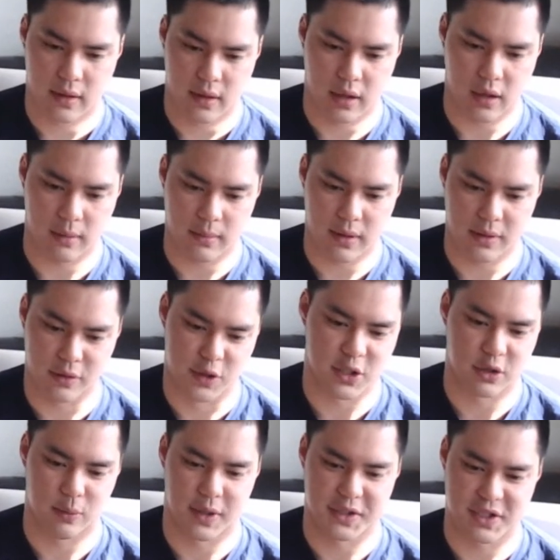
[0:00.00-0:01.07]
And those
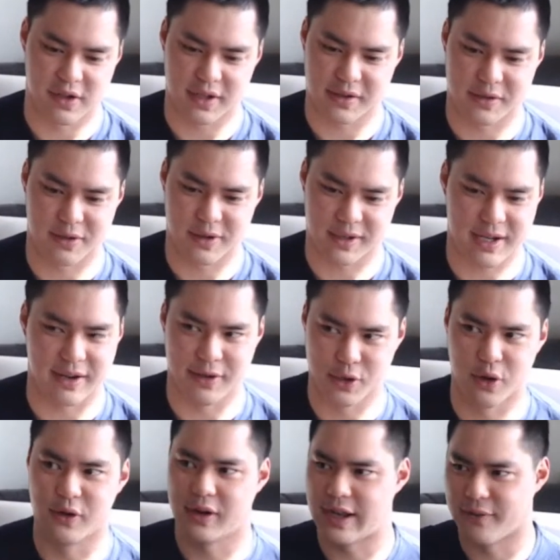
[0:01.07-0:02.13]
are the ones that are you're
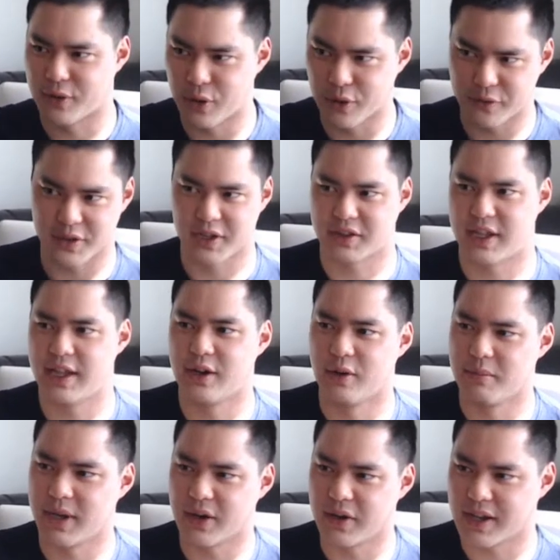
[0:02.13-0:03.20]
going for the Hail
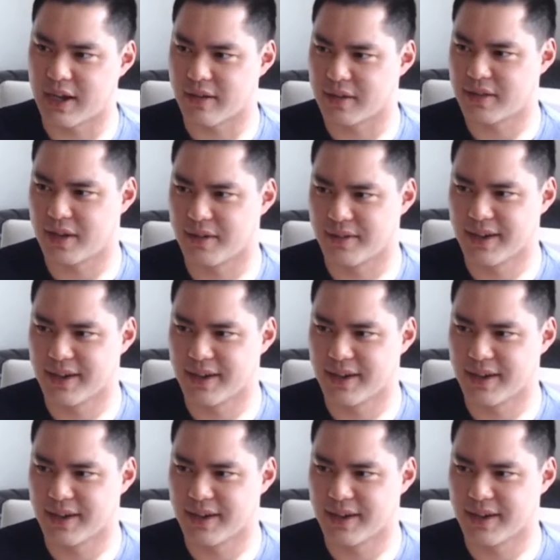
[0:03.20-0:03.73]
Mary kind of thing, right?